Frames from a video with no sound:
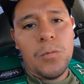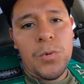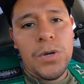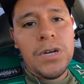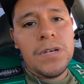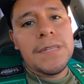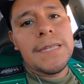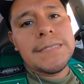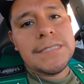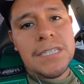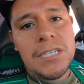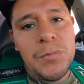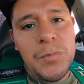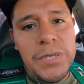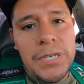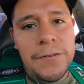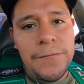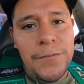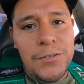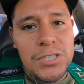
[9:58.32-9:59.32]
Well, that's gonna
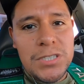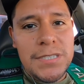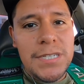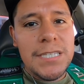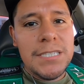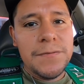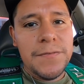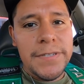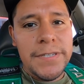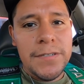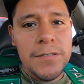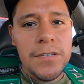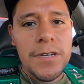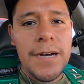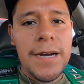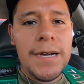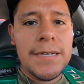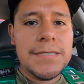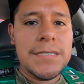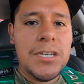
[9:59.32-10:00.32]
be it for today's video,
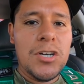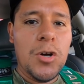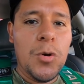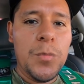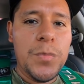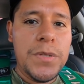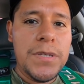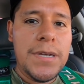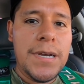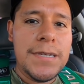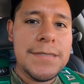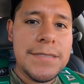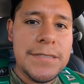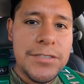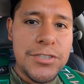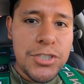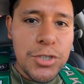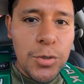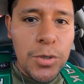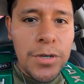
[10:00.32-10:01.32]
guys. I hope you guys
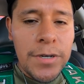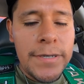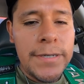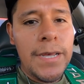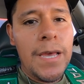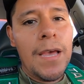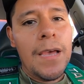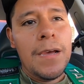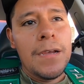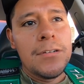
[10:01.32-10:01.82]
enjoyed.